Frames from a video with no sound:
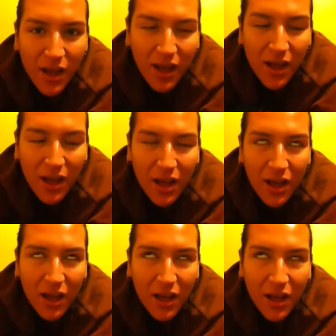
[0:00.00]

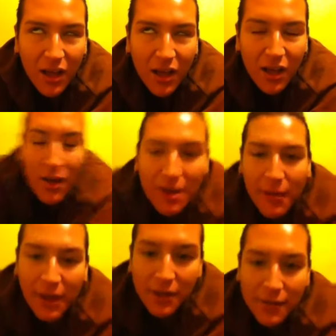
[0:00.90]
Okay,
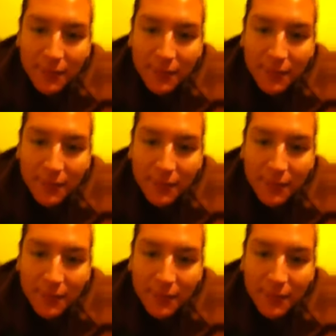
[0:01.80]
bye.